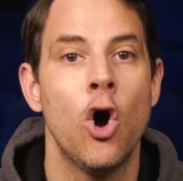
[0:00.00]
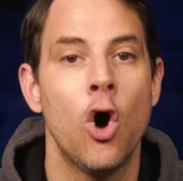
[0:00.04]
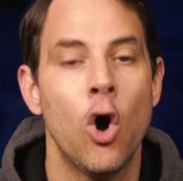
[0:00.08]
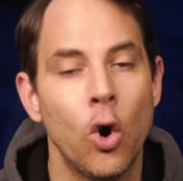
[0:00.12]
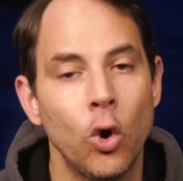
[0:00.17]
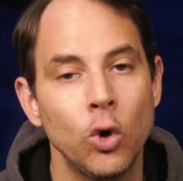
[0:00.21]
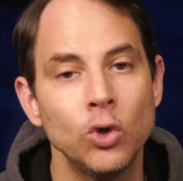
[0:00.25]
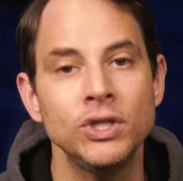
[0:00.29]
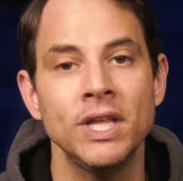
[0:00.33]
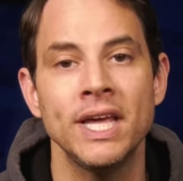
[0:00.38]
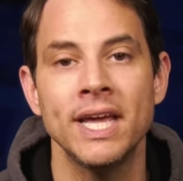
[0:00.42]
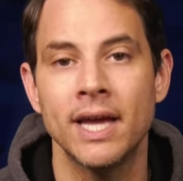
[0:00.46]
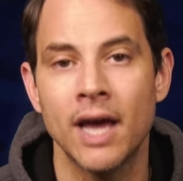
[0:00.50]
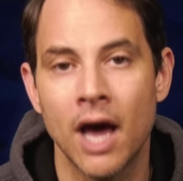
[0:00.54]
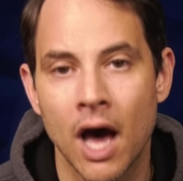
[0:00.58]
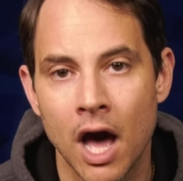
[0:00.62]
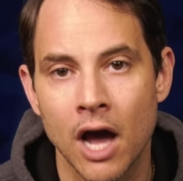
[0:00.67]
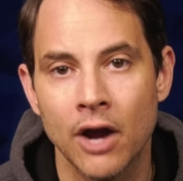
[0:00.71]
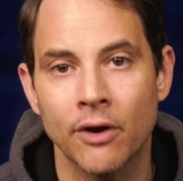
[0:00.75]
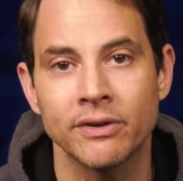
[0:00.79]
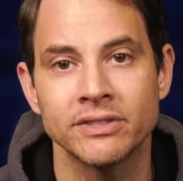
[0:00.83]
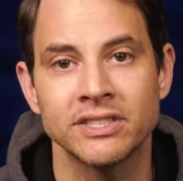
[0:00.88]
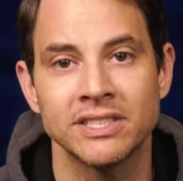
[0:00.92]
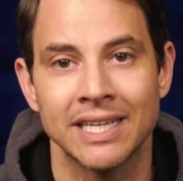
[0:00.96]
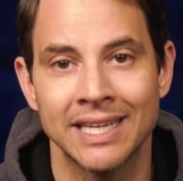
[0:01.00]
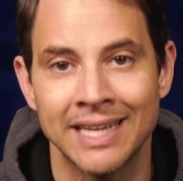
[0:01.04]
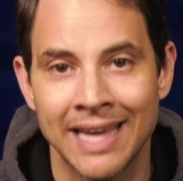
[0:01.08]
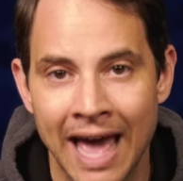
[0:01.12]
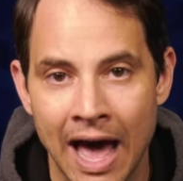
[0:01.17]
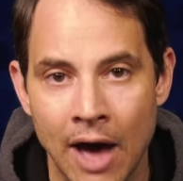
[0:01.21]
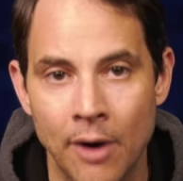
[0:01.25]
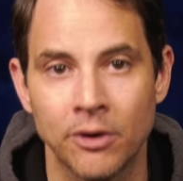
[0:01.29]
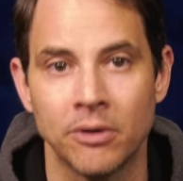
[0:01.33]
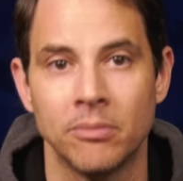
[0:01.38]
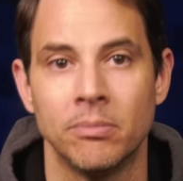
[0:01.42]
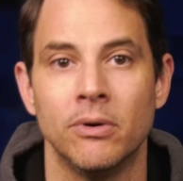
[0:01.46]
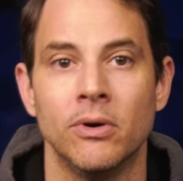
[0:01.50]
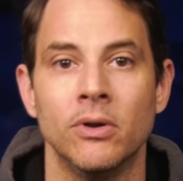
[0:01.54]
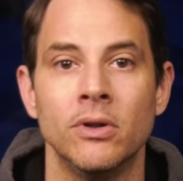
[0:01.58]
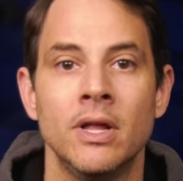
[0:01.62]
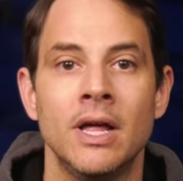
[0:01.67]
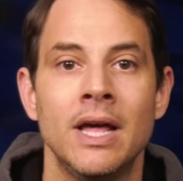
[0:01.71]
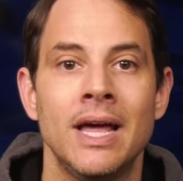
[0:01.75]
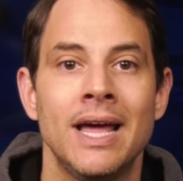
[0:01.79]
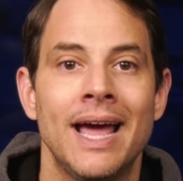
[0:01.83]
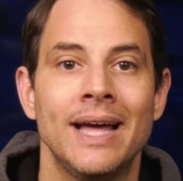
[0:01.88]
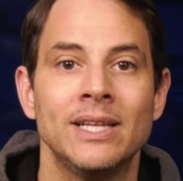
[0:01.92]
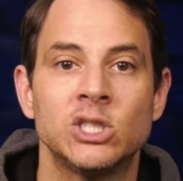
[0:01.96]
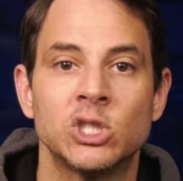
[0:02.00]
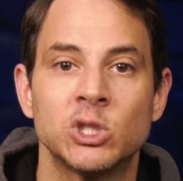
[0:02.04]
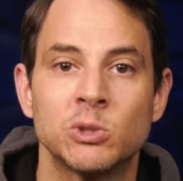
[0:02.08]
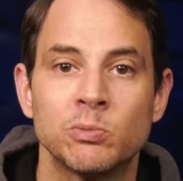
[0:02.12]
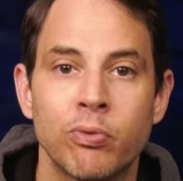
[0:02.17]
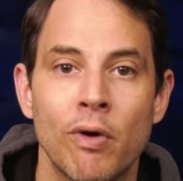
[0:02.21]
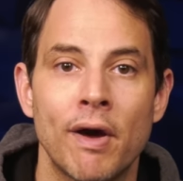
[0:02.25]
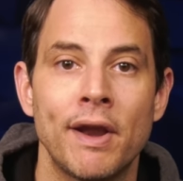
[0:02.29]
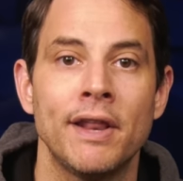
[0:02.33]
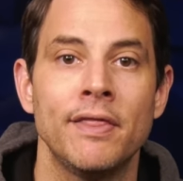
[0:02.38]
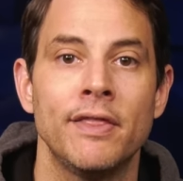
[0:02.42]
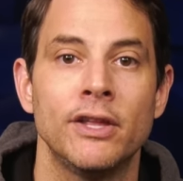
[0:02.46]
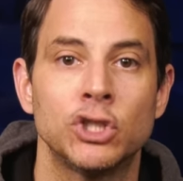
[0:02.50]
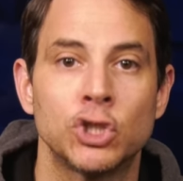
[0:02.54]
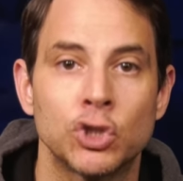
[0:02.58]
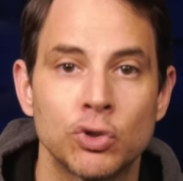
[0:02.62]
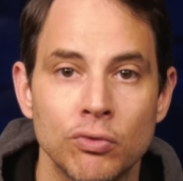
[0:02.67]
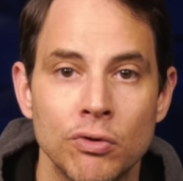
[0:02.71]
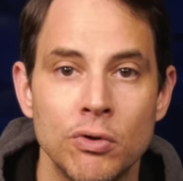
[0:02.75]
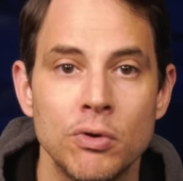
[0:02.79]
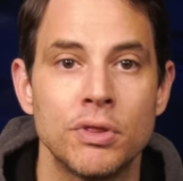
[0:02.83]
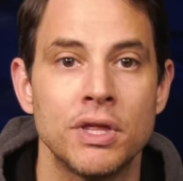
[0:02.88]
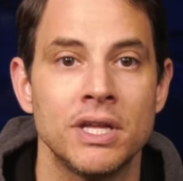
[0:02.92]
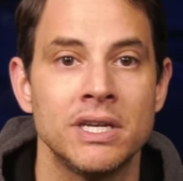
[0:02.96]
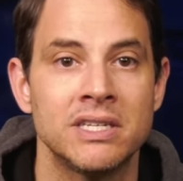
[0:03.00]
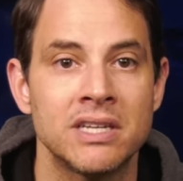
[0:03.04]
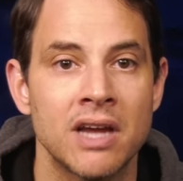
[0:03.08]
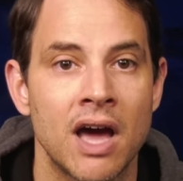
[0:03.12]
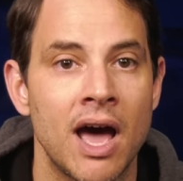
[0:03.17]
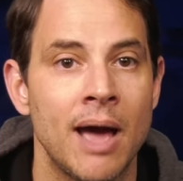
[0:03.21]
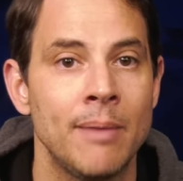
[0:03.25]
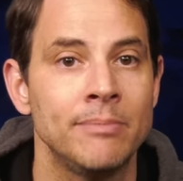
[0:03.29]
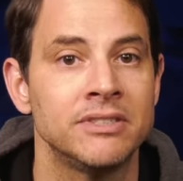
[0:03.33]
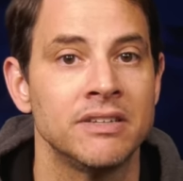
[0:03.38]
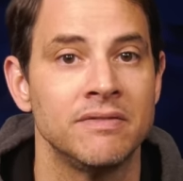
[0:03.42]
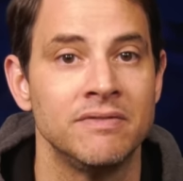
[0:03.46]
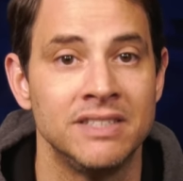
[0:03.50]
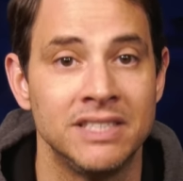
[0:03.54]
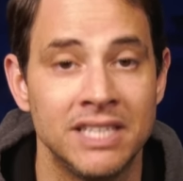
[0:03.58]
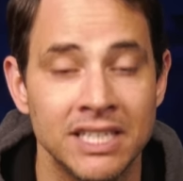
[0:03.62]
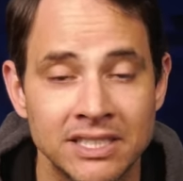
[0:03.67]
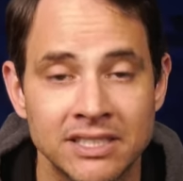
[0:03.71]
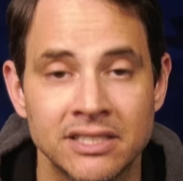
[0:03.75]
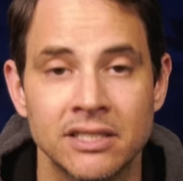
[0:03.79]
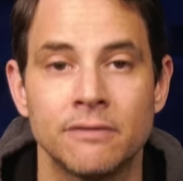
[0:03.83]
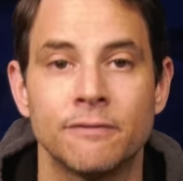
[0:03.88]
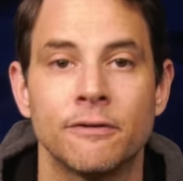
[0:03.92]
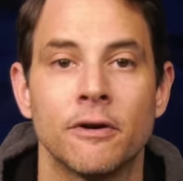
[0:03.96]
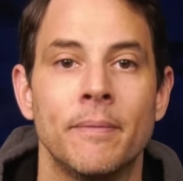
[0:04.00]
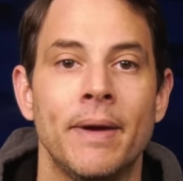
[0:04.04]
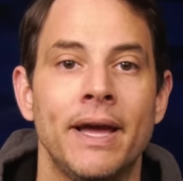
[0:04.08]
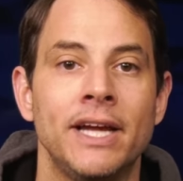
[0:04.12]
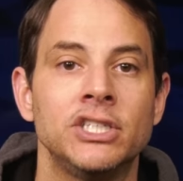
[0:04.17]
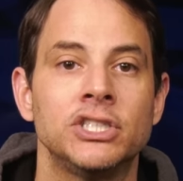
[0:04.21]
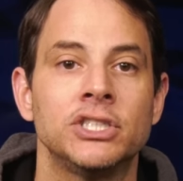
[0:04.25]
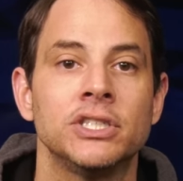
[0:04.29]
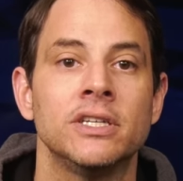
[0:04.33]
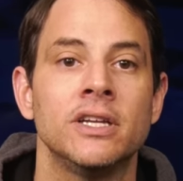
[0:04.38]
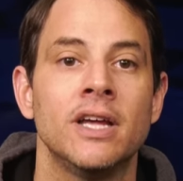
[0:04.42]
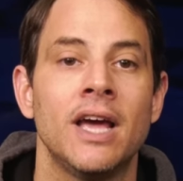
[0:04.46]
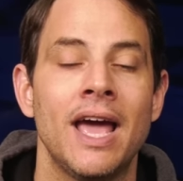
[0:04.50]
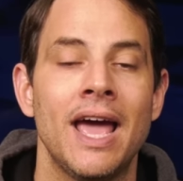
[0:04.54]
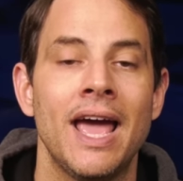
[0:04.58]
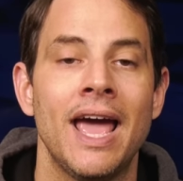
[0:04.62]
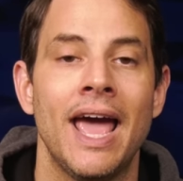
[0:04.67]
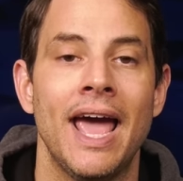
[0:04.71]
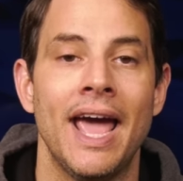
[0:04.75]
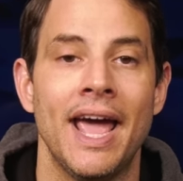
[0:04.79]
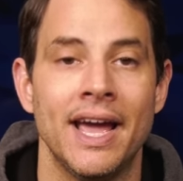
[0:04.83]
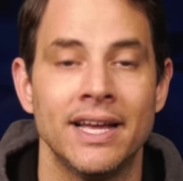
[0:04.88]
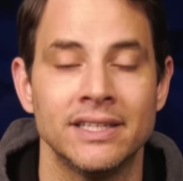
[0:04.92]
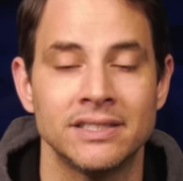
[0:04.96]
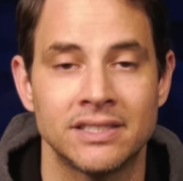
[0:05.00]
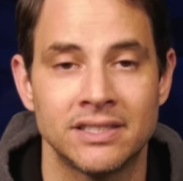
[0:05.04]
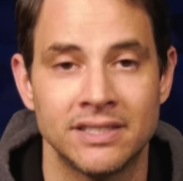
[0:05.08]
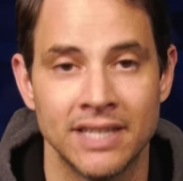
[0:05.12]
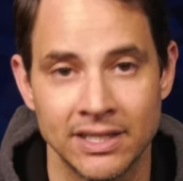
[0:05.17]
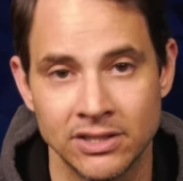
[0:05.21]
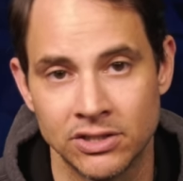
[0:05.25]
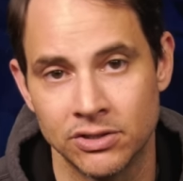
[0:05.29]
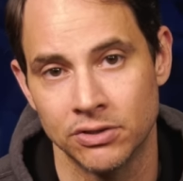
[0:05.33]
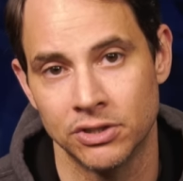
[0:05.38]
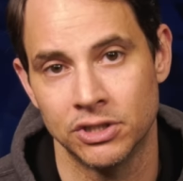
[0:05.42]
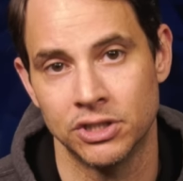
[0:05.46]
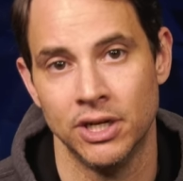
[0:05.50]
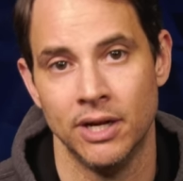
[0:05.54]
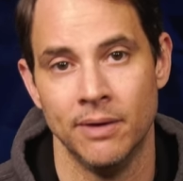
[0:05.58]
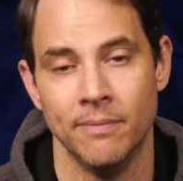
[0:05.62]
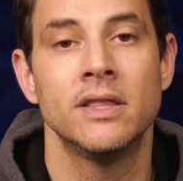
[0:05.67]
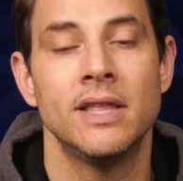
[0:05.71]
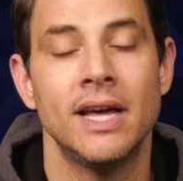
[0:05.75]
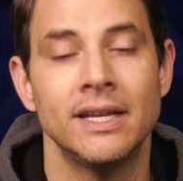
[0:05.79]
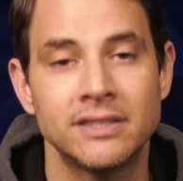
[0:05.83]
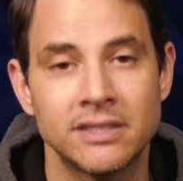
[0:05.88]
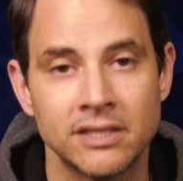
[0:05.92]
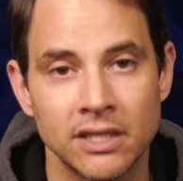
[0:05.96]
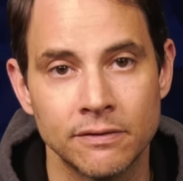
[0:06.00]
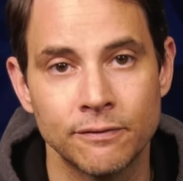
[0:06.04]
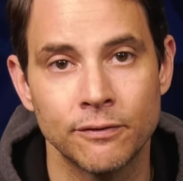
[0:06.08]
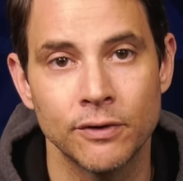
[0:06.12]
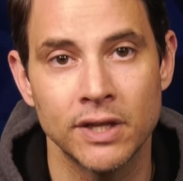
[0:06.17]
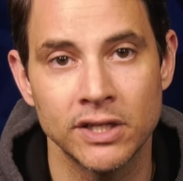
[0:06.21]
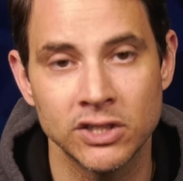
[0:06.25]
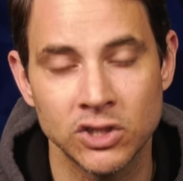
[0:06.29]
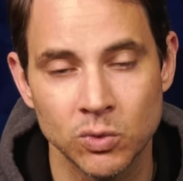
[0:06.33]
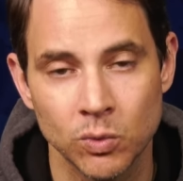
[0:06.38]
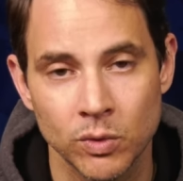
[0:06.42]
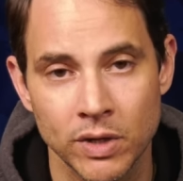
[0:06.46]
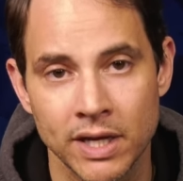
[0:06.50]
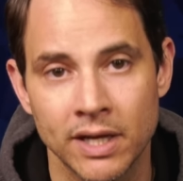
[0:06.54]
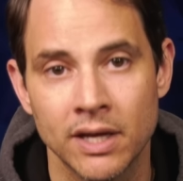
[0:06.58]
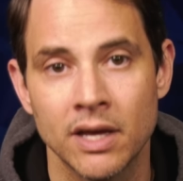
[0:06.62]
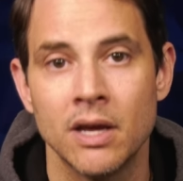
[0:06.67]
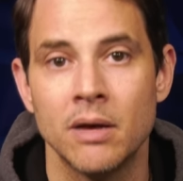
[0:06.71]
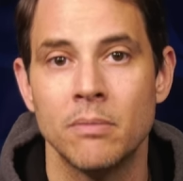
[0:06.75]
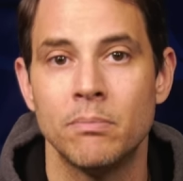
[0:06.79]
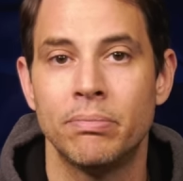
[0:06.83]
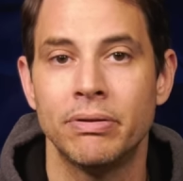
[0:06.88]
holding Congress accountable and spreading the truth in times of disinformation and censorship. That's it for this week.